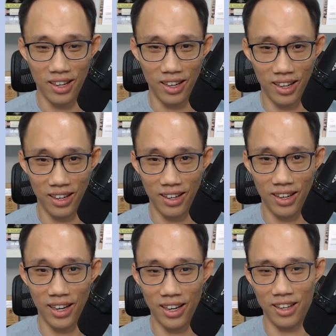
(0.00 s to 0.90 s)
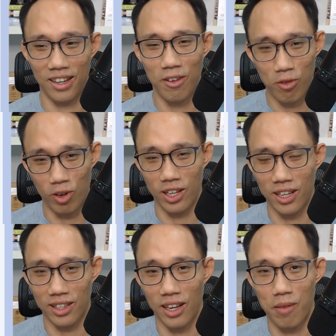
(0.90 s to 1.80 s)
and then for the
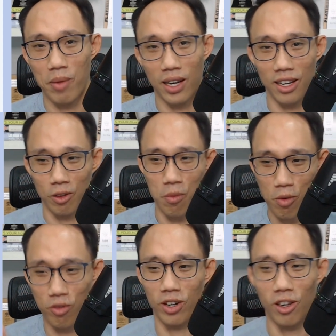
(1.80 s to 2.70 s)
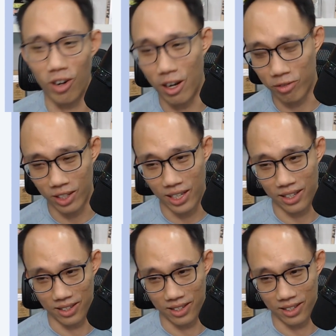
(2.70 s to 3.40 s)
entire market to move along after that.